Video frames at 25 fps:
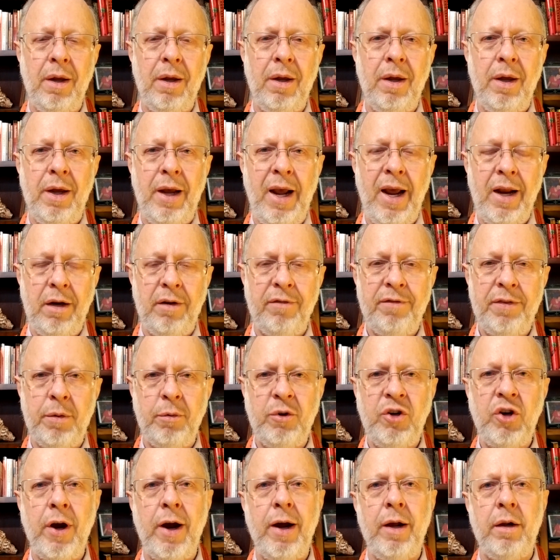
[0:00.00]
And if the
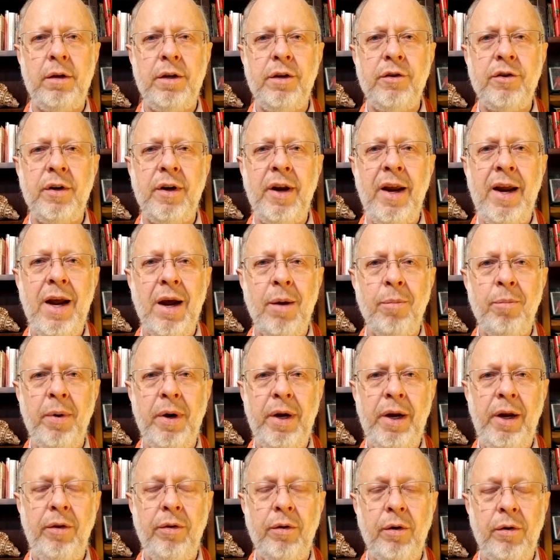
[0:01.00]
child isn't
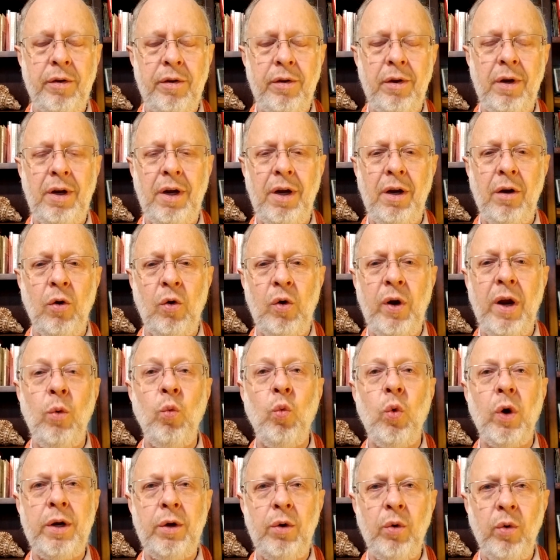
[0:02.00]
happy, they're thinking, okay,
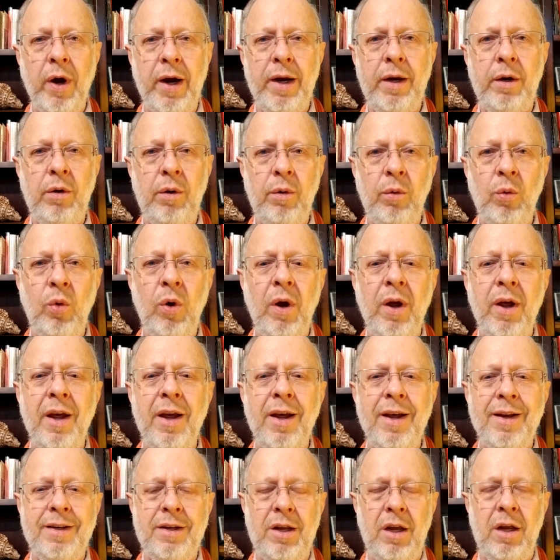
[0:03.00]
what do I do
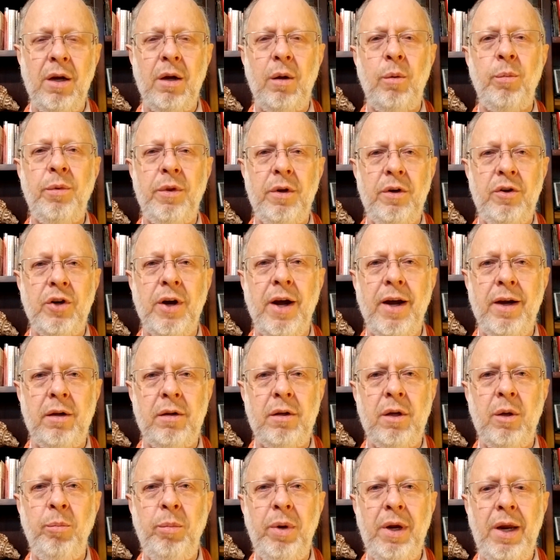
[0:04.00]
to help the child
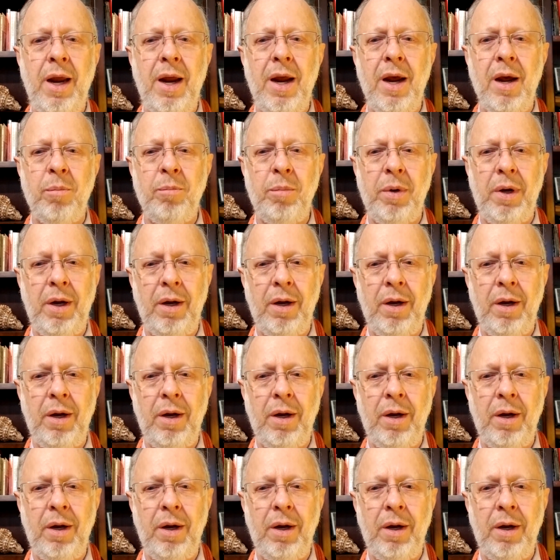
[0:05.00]
to be happy?